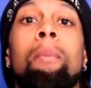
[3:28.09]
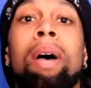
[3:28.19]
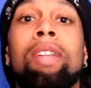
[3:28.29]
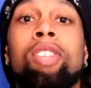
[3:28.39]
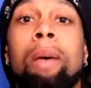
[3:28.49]

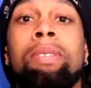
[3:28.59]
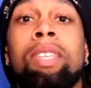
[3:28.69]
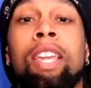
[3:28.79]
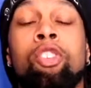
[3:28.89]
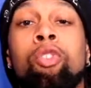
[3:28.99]
My job is
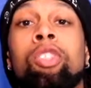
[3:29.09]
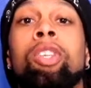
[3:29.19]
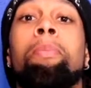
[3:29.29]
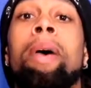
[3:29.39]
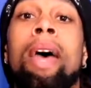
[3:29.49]
to get you to
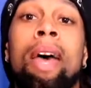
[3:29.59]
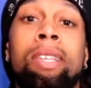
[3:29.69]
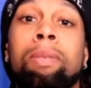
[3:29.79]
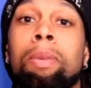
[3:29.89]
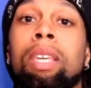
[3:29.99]

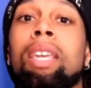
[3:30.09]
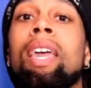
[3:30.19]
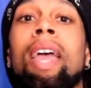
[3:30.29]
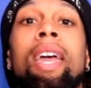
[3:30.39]
surpass me.